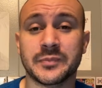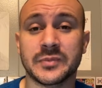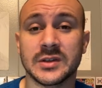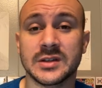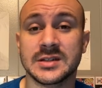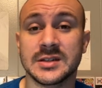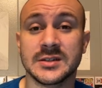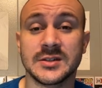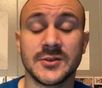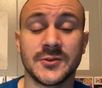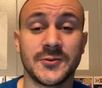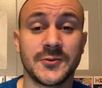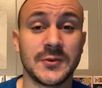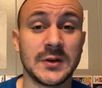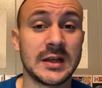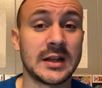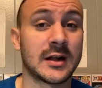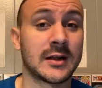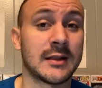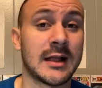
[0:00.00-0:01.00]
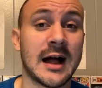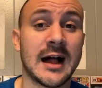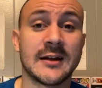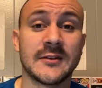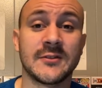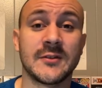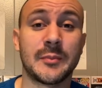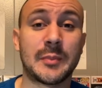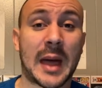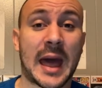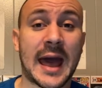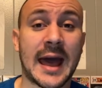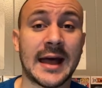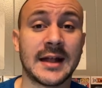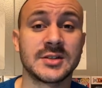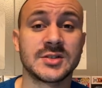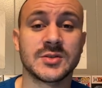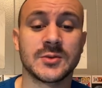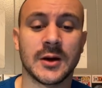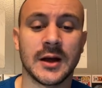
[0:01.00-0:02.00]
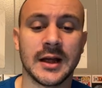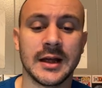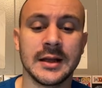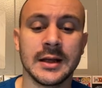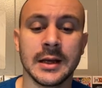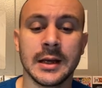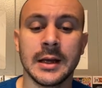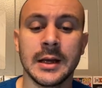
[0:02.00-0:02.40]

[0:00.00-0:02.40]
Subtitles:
to defeat a lot of the bads, right?